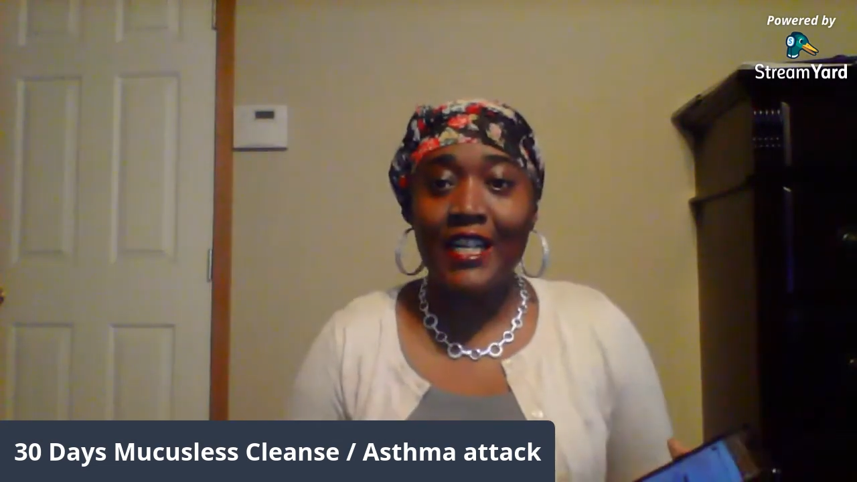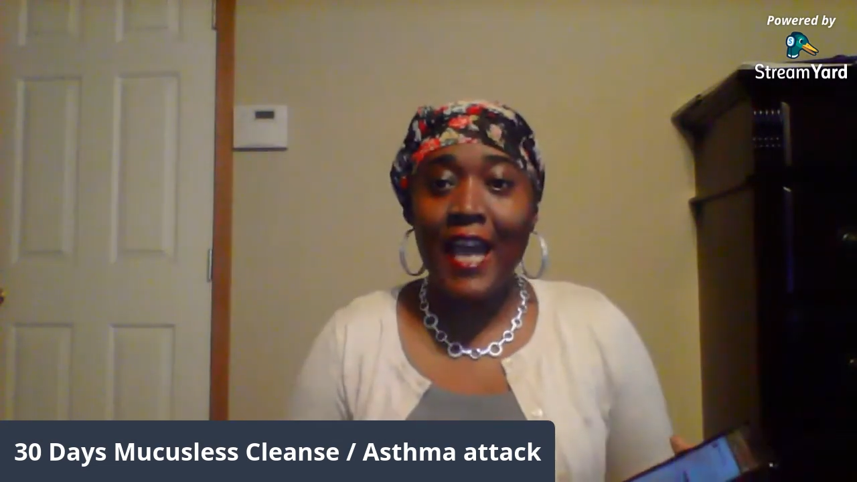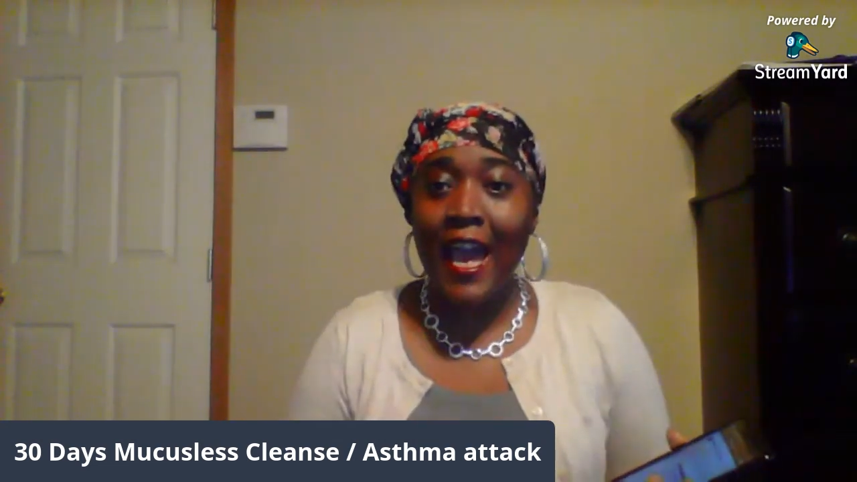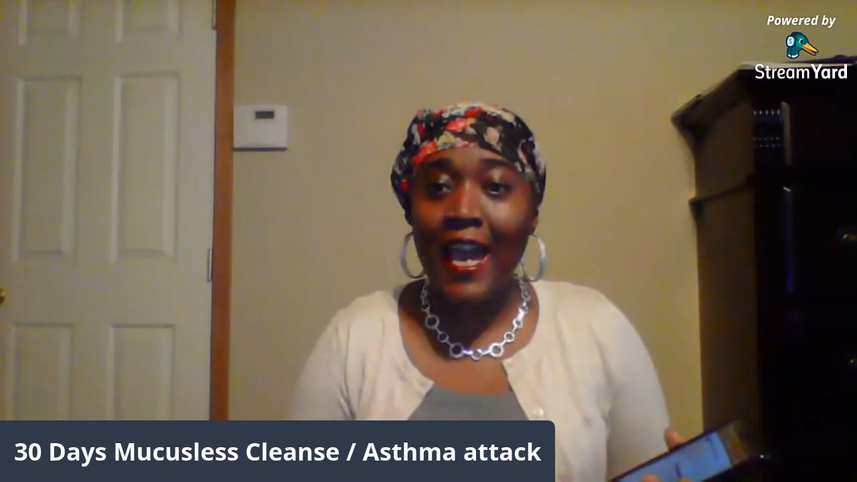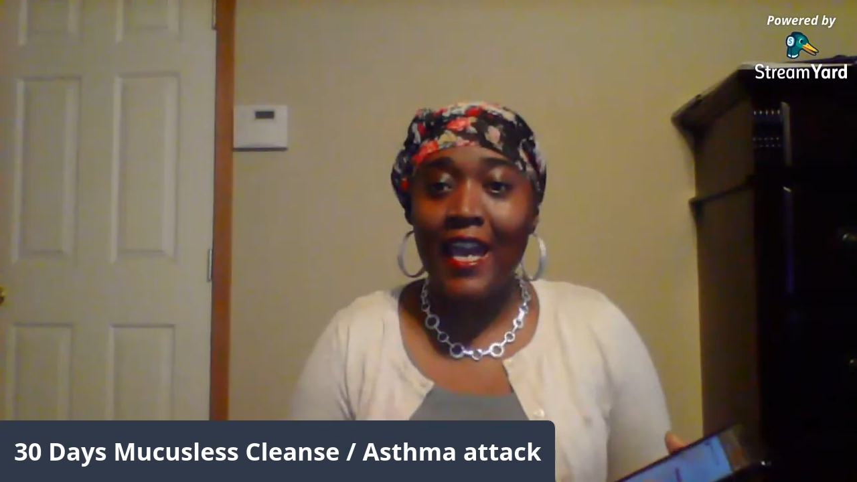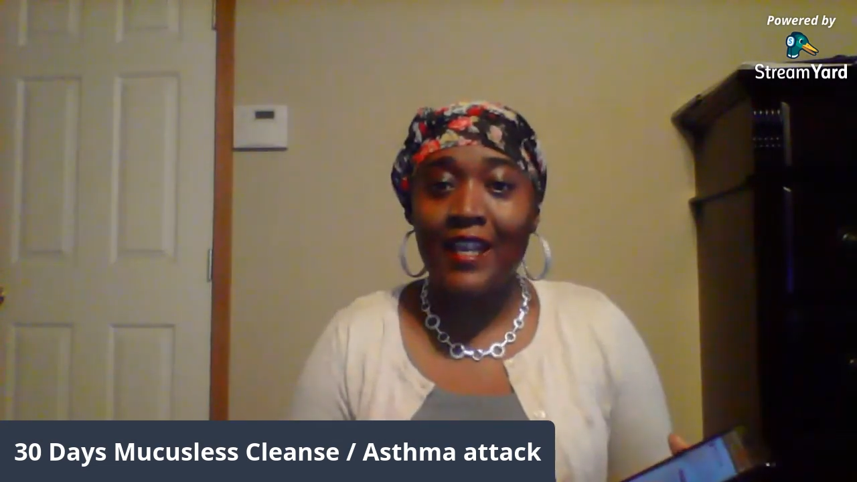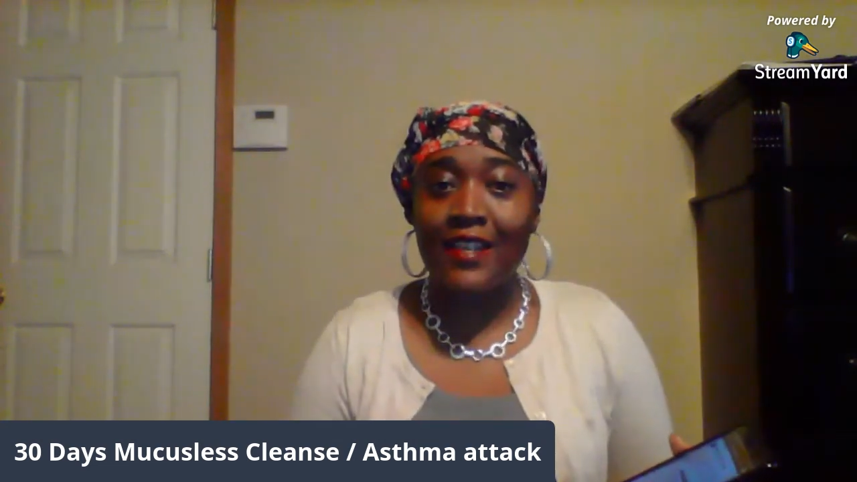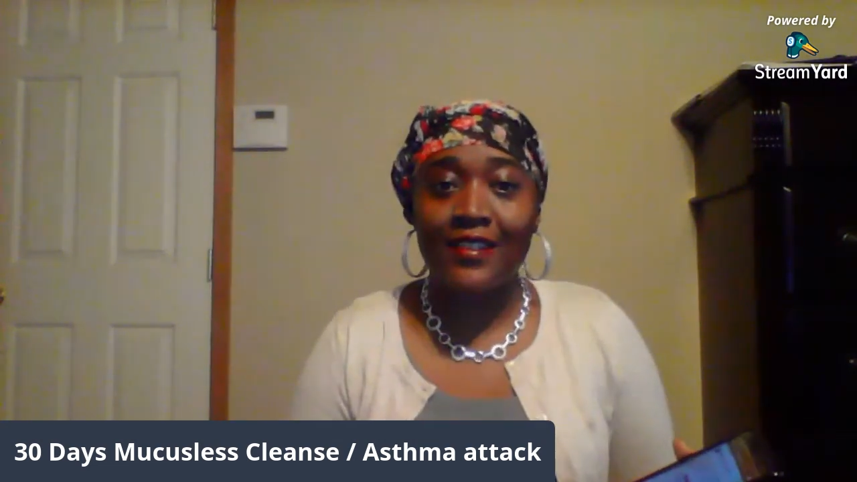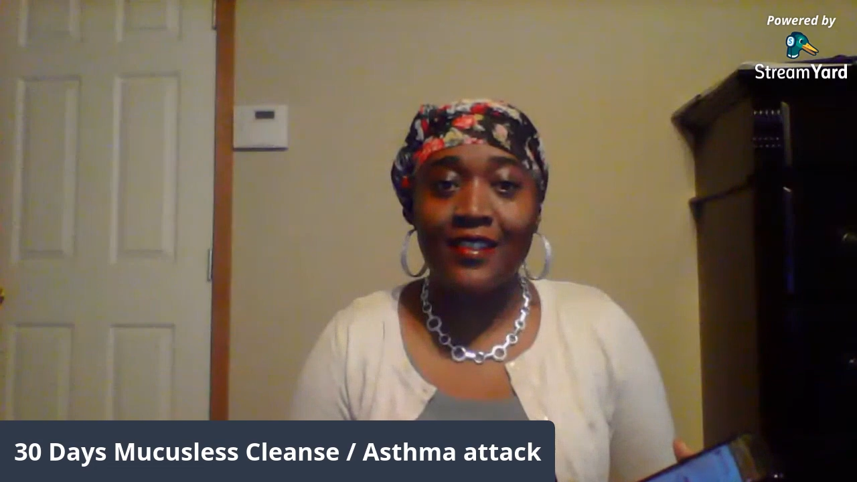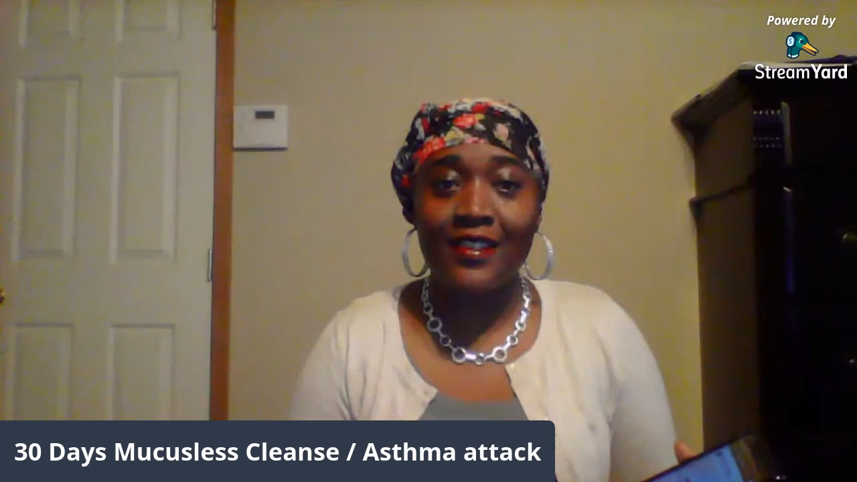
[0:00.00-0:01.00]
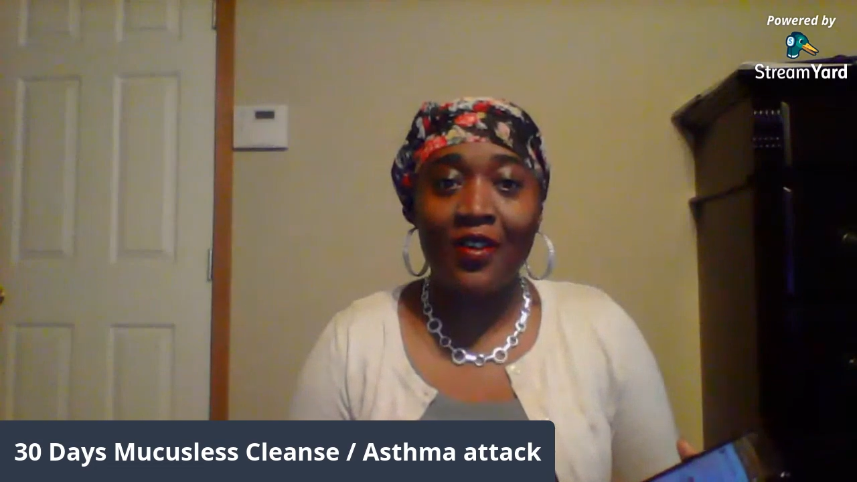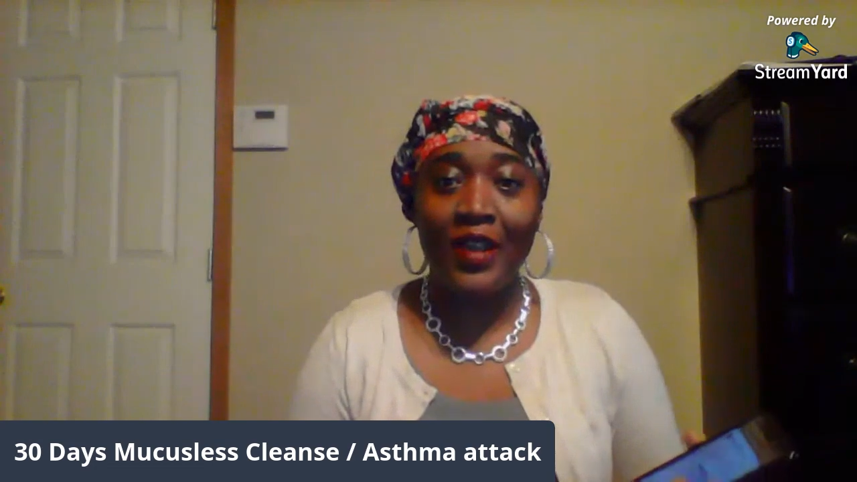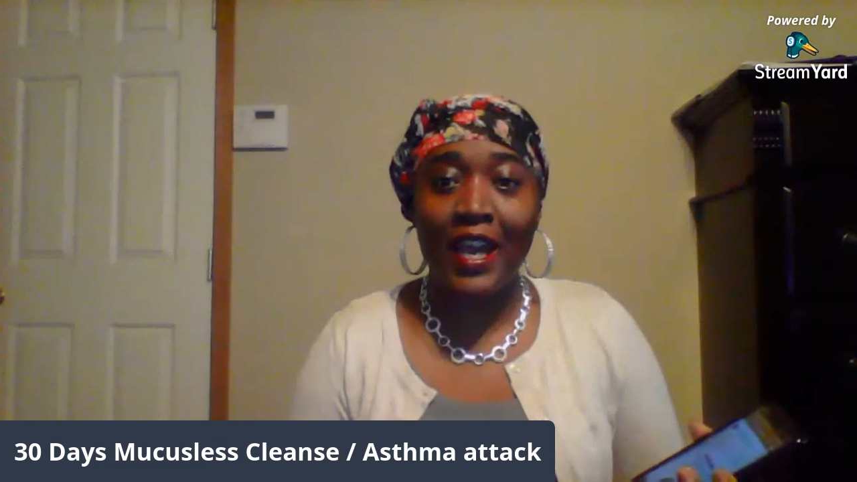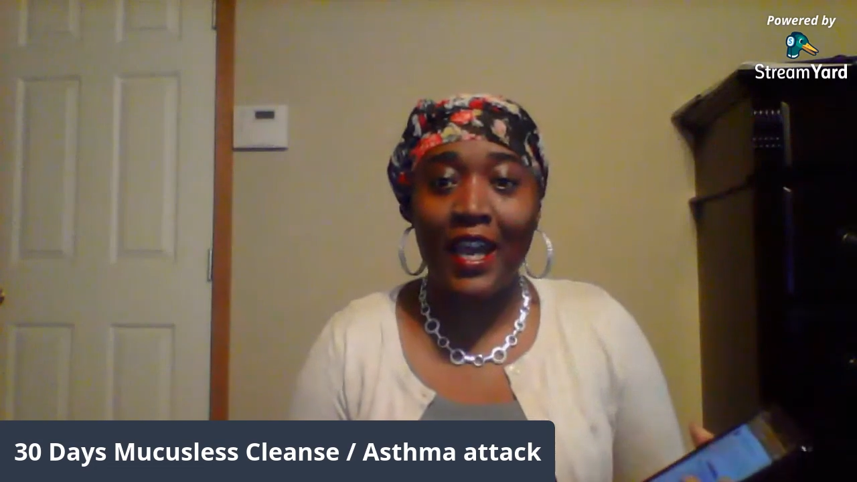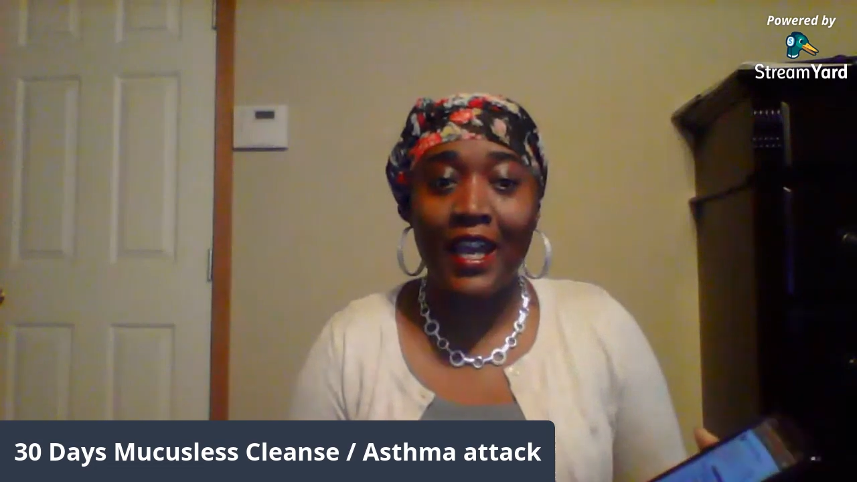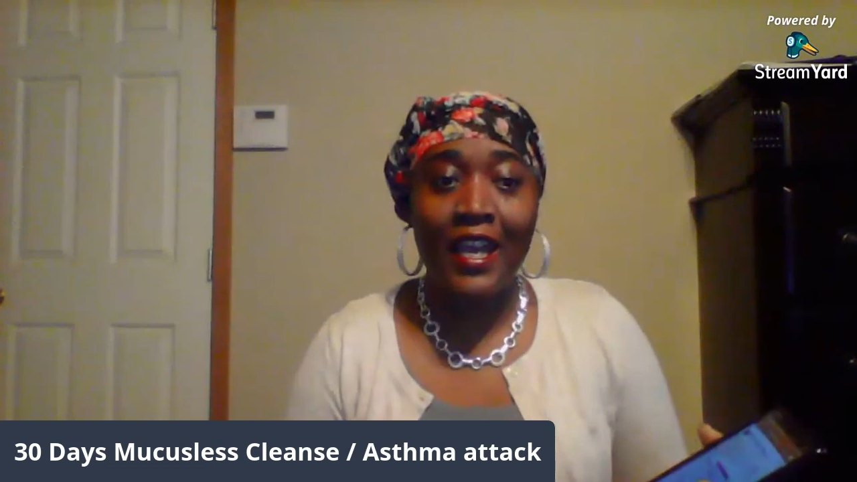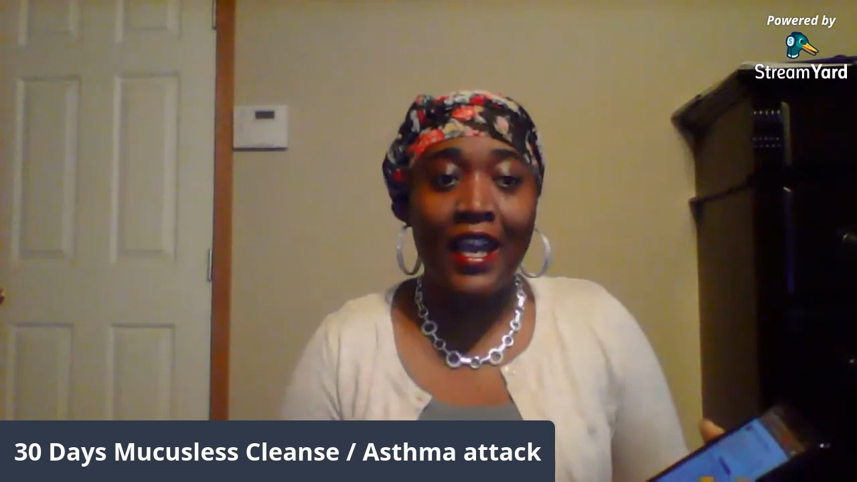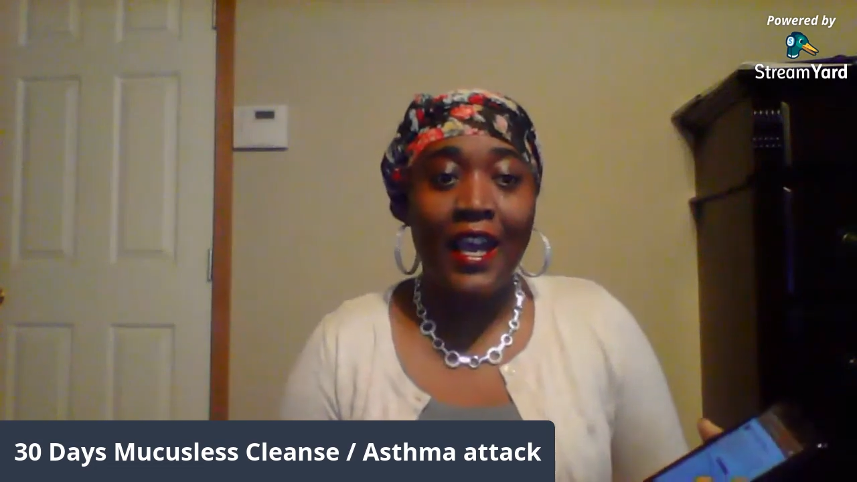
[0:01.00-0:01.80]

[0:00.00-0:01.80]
days, okay?